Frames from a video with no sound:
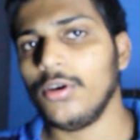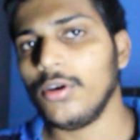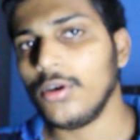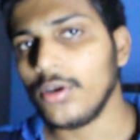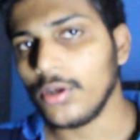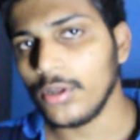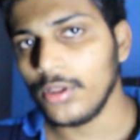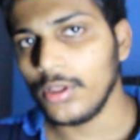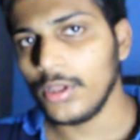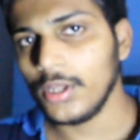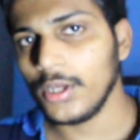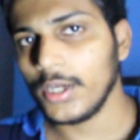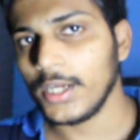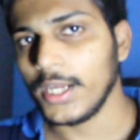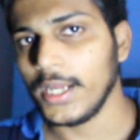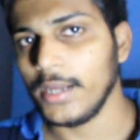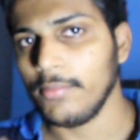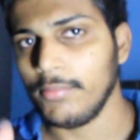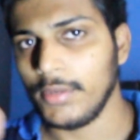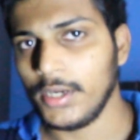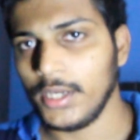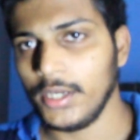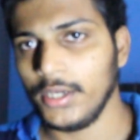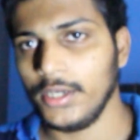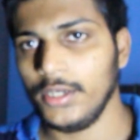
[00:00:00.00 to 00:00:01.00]
all the
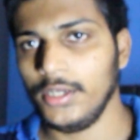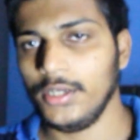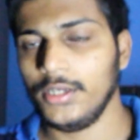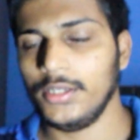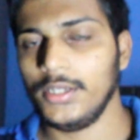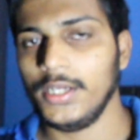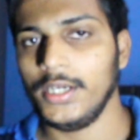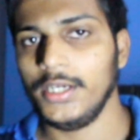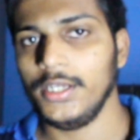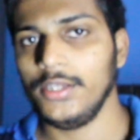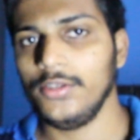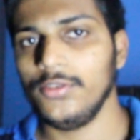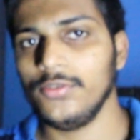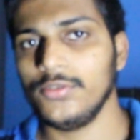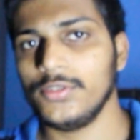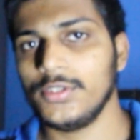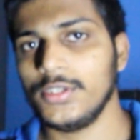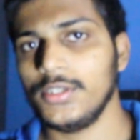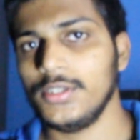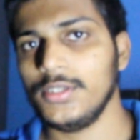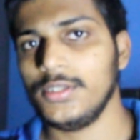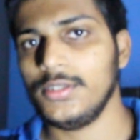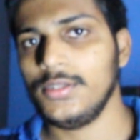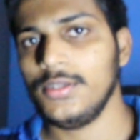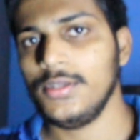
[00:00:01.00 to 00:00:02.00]
camera gear that he
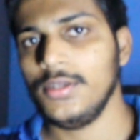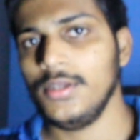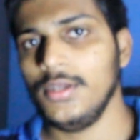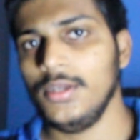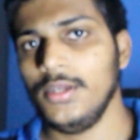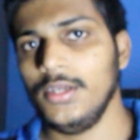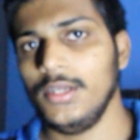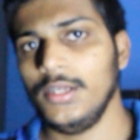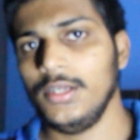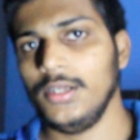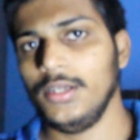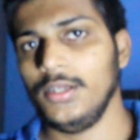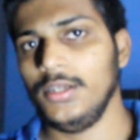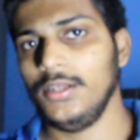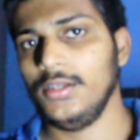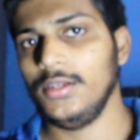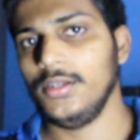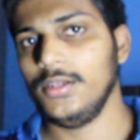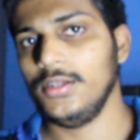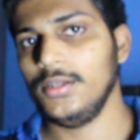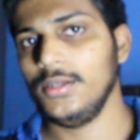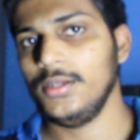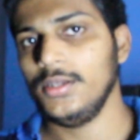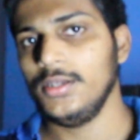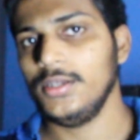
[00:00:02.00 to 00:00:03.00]
uses in
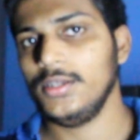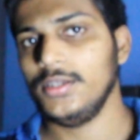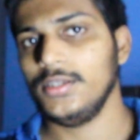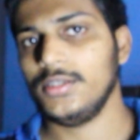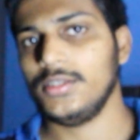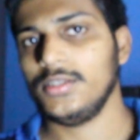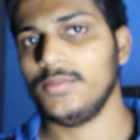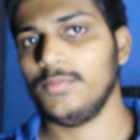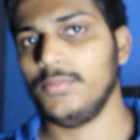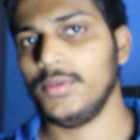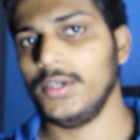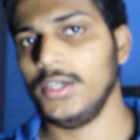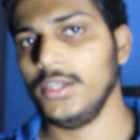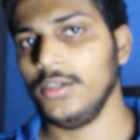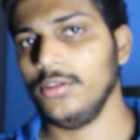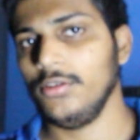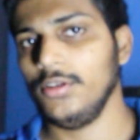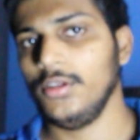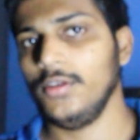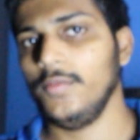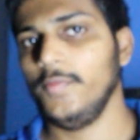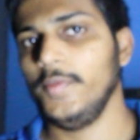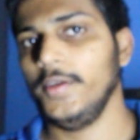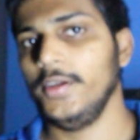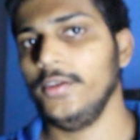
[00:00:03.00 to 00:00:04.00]
this
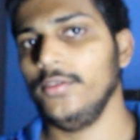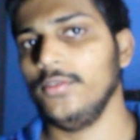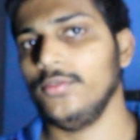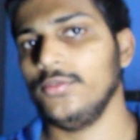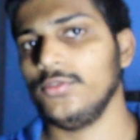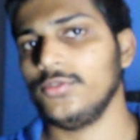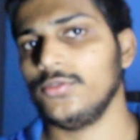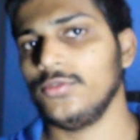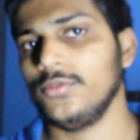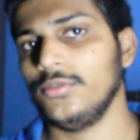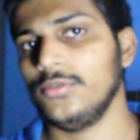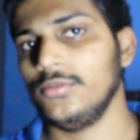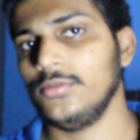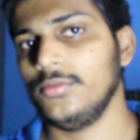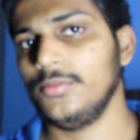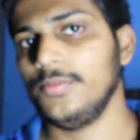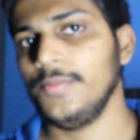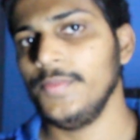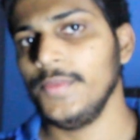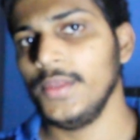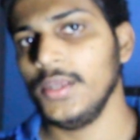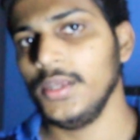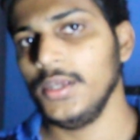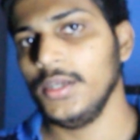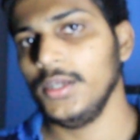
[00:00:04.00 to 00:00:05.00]
particular video. So
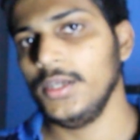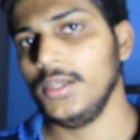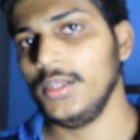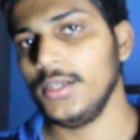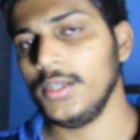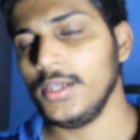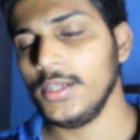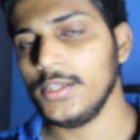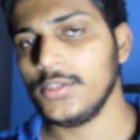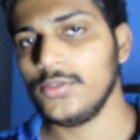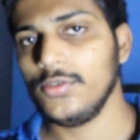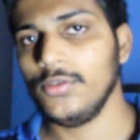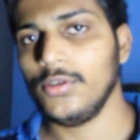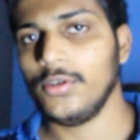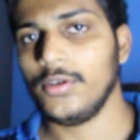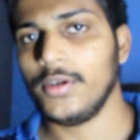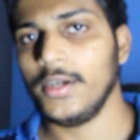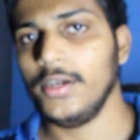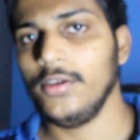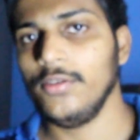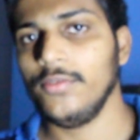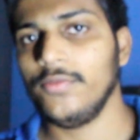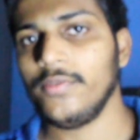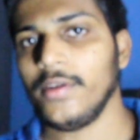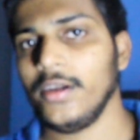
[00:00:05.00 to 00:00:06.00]
in case you are
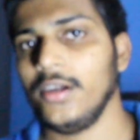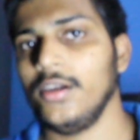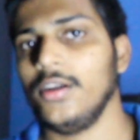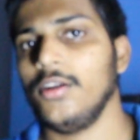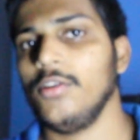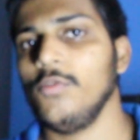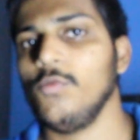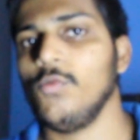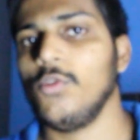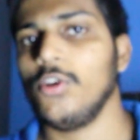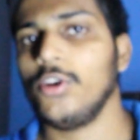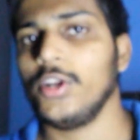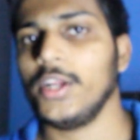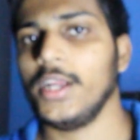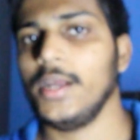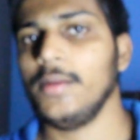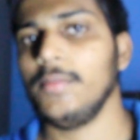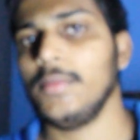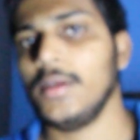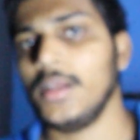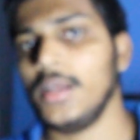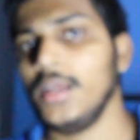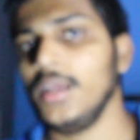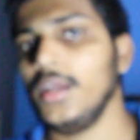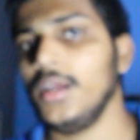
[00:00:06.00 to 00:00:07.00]
trying to find out what
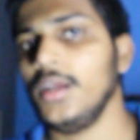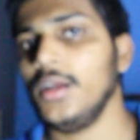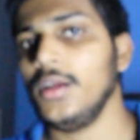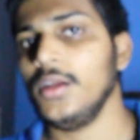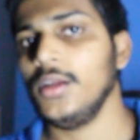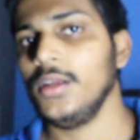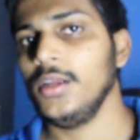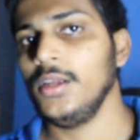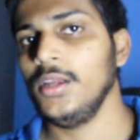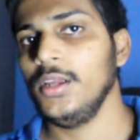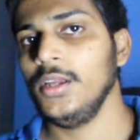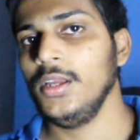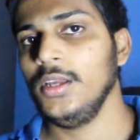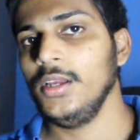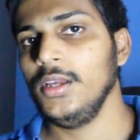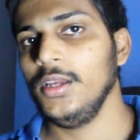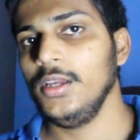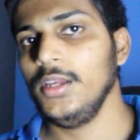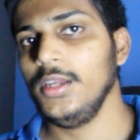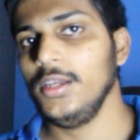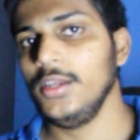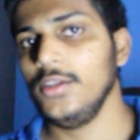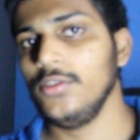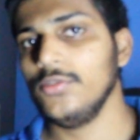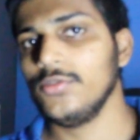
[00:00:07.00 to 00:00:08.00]
camera
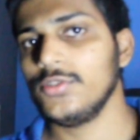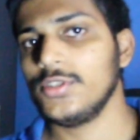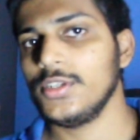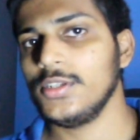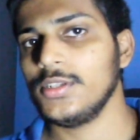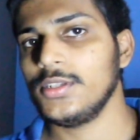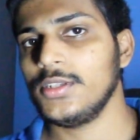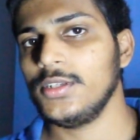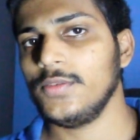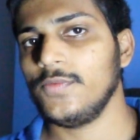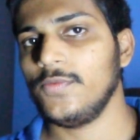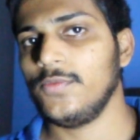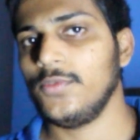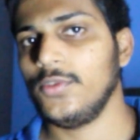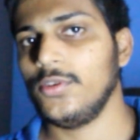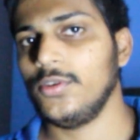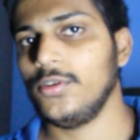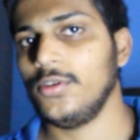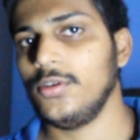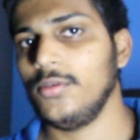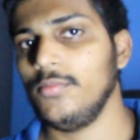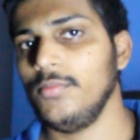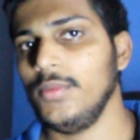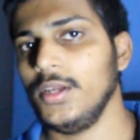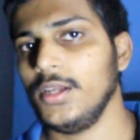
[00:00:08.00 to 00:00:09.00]
he uses
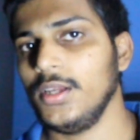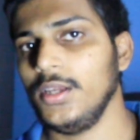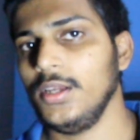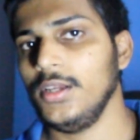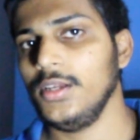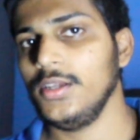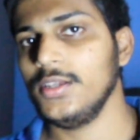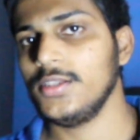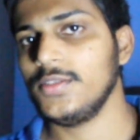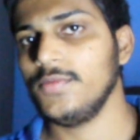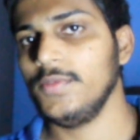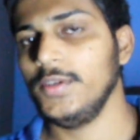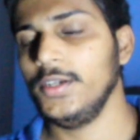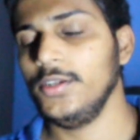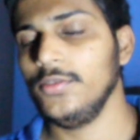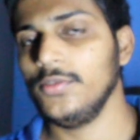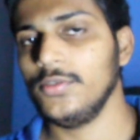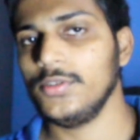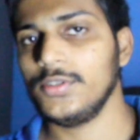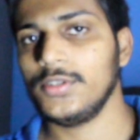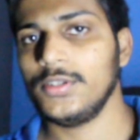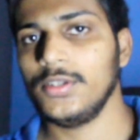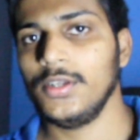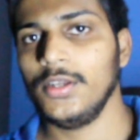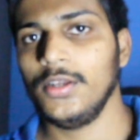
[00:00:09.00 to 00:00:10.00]
for making his
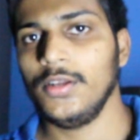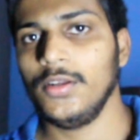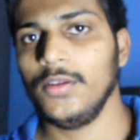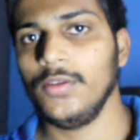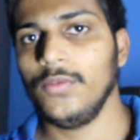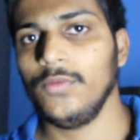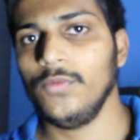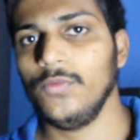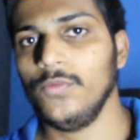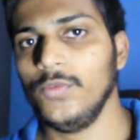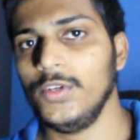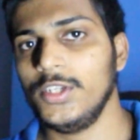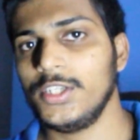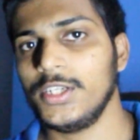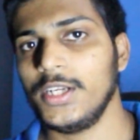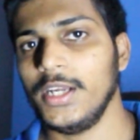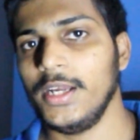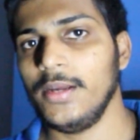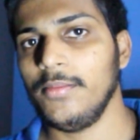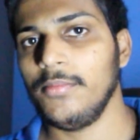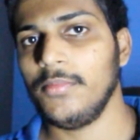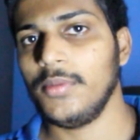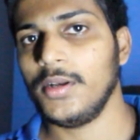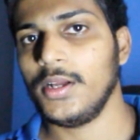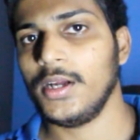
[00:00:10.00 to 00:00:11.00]
videos, which
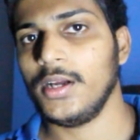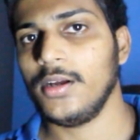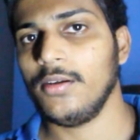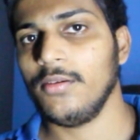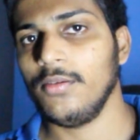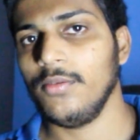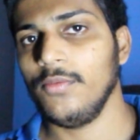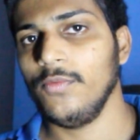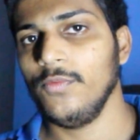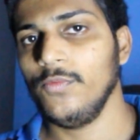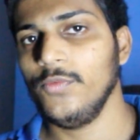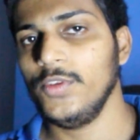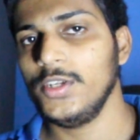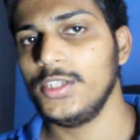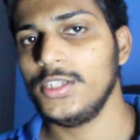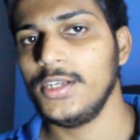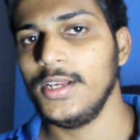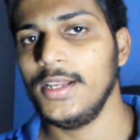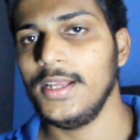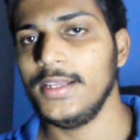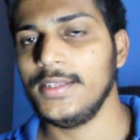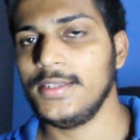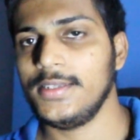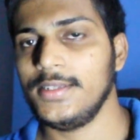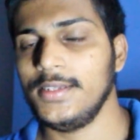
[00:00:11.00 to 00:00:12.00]
camera, which
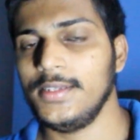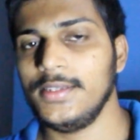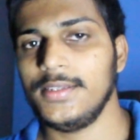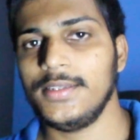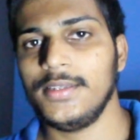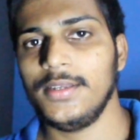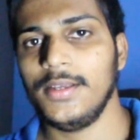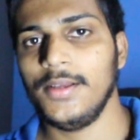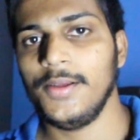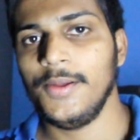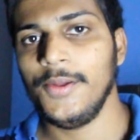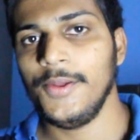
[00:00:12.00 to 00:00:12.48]
lenses